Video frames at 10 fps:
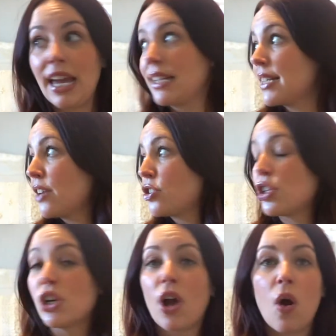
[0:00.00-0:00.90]
It's not just
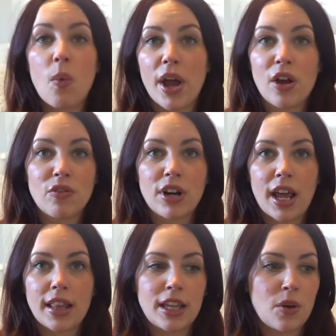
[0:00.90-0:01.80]
gonna go away
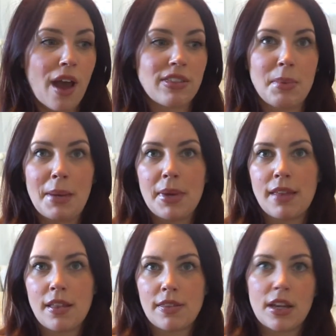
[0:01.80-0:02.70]
overnight. Like, you had the baby
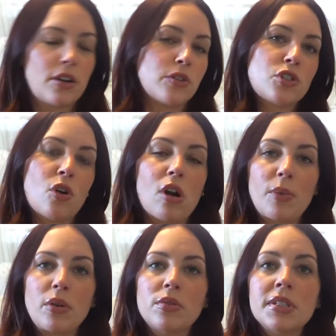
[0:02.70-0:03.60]
and then there goes your
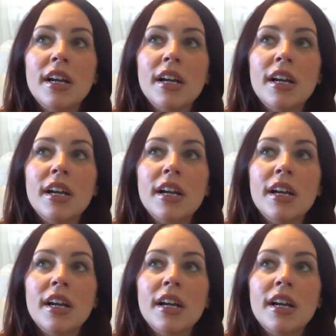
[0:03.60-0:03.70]
hormones.